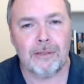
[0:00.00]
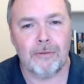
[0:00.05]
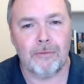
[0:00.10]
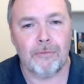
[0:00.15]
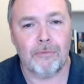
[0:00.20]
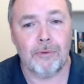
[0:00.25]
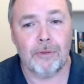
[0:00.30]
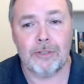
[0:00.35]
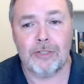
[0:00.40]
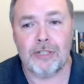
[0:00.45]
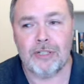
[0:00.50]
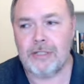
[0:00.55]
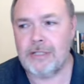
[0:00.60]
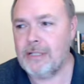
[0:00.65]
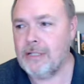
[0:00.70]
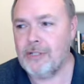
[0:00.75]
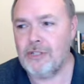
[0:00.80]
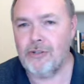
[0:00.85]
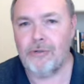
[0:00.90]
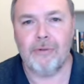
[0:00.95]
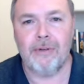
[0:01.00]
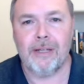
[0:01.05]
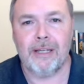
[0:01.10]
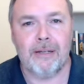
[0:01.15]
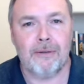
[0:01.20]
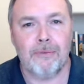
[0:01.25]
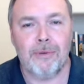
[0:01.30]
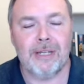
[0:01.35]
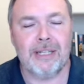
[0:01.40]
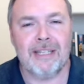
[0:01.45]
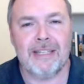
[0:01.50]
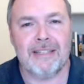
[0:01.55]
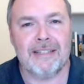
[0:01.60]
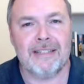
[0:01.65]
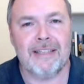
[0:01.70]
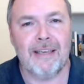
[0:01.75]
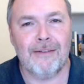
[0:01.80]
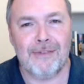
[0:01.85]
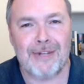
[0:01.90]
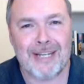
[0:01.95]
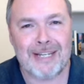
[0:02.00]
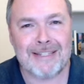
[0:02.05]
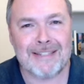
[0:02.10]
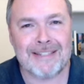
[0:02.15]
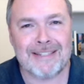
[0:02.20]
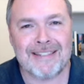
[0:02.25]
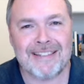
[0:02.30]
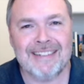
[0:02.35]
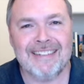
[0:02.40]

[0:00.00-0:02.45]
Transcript: we're just enjoying what he's given us.